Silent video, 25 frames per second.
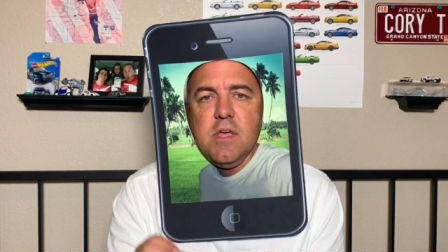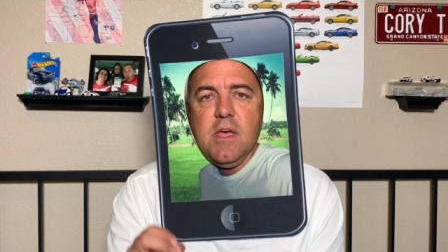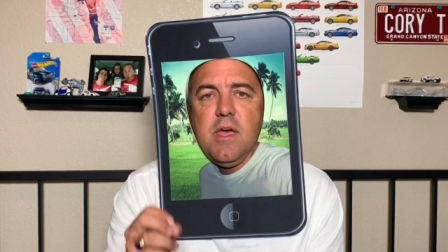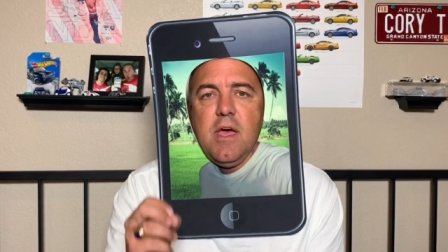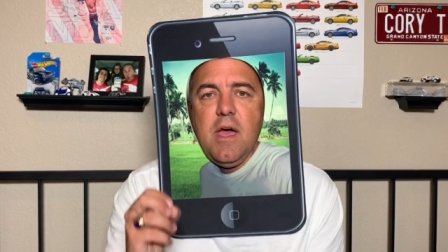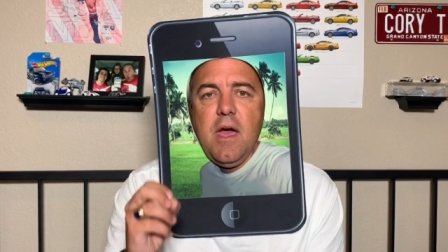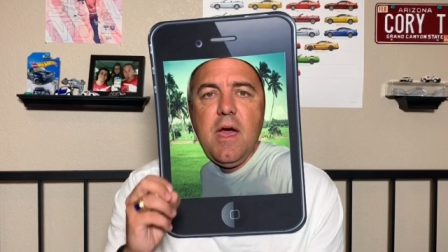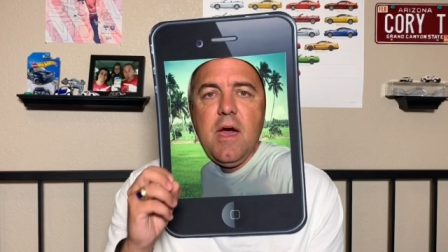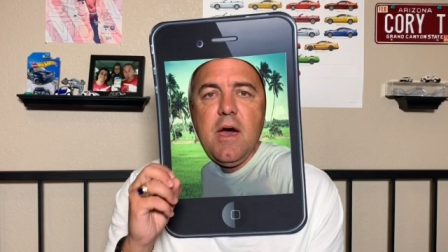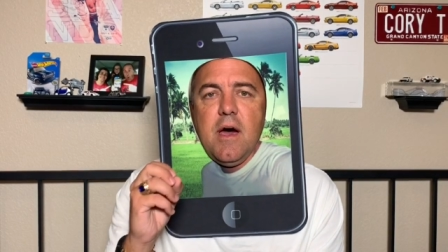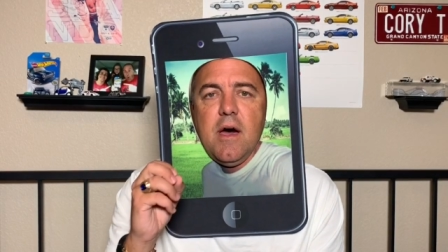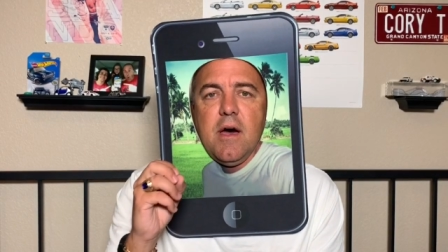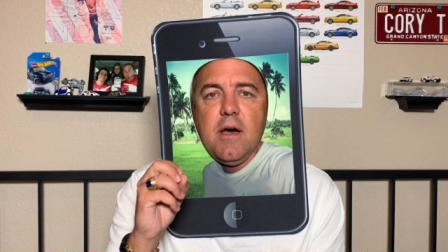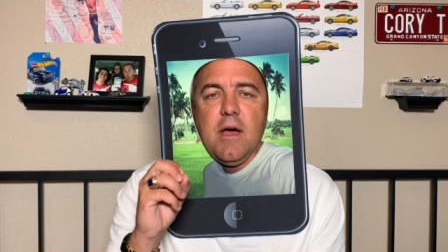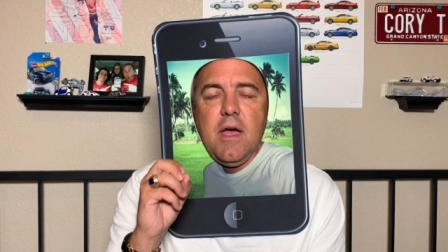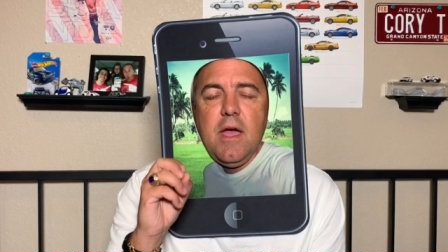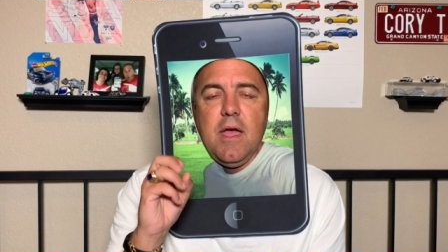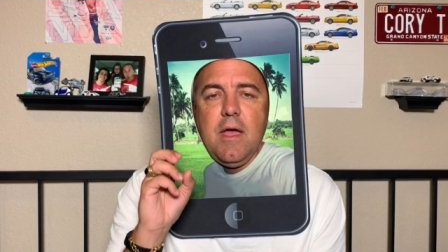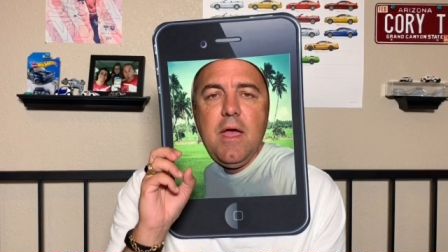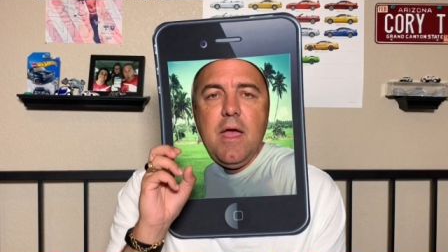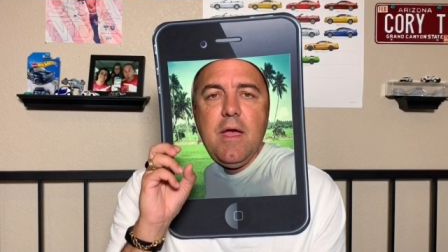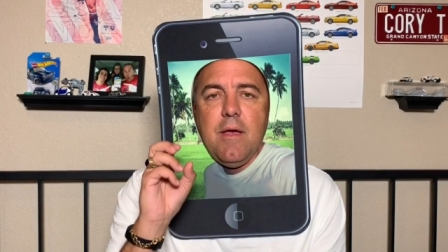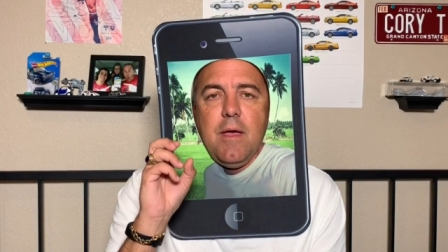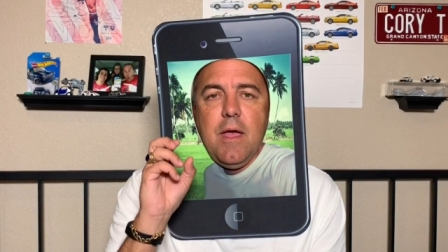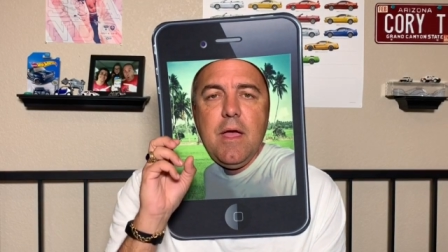
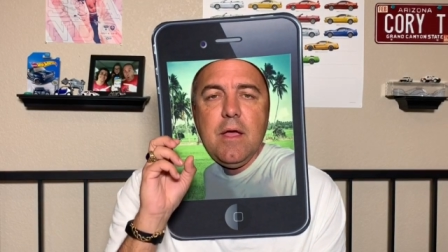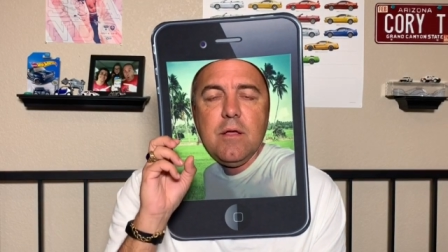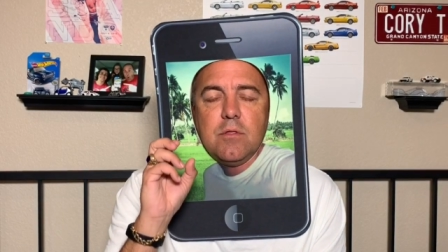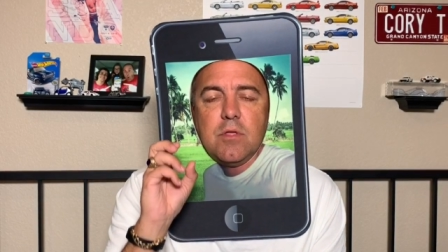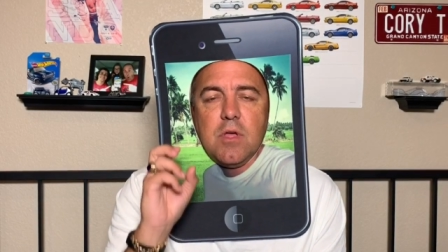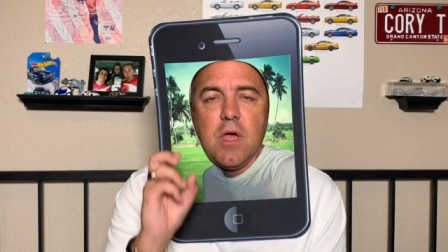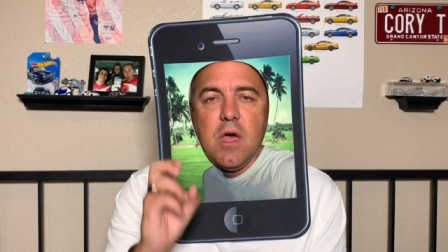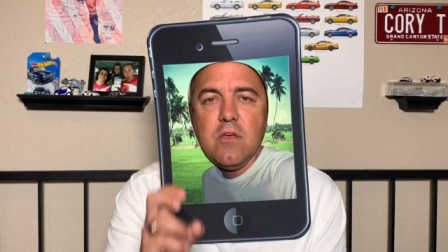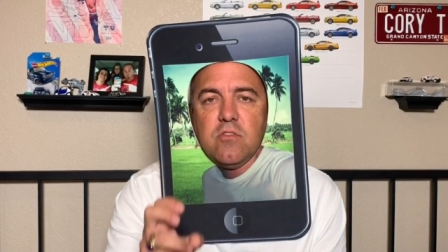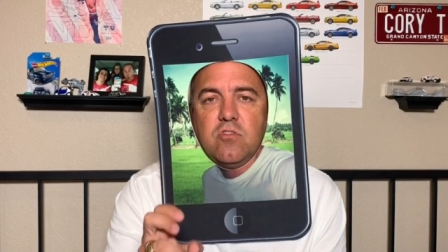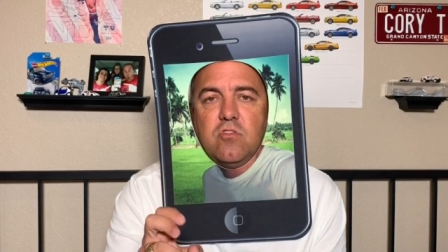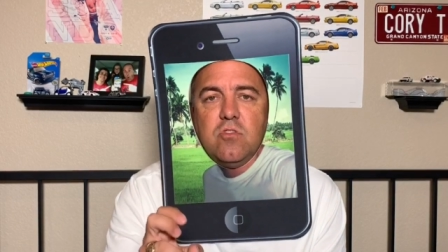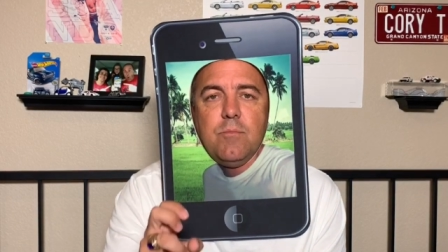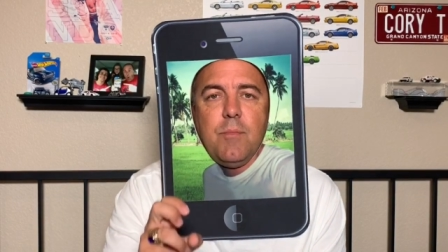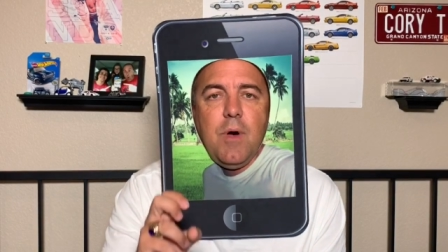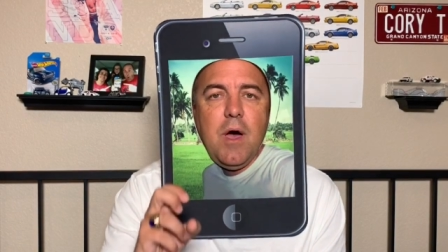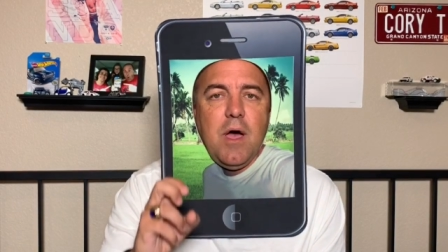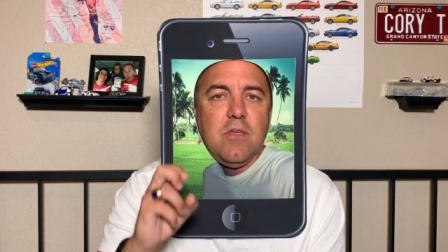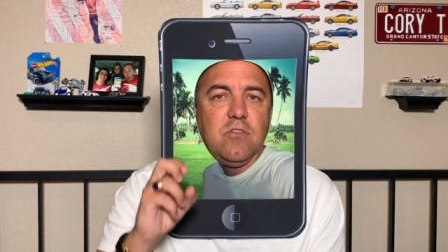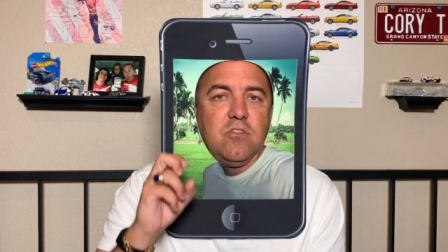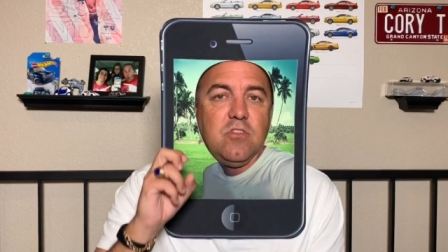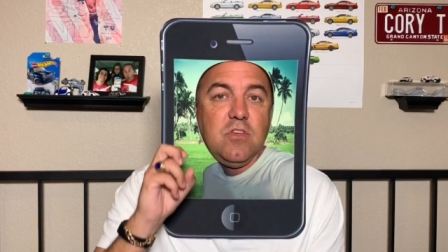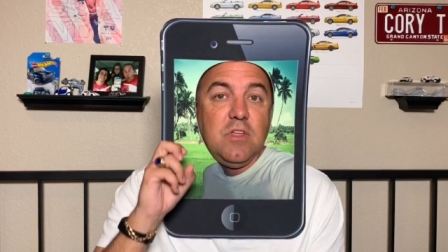and customize it